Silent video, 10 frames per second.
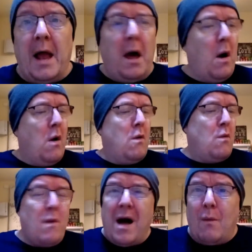Hello!
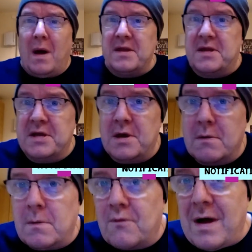Well, Wednesday
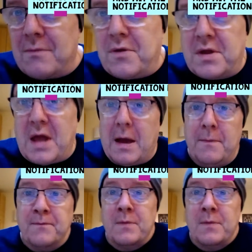soon comes round, doesn't it?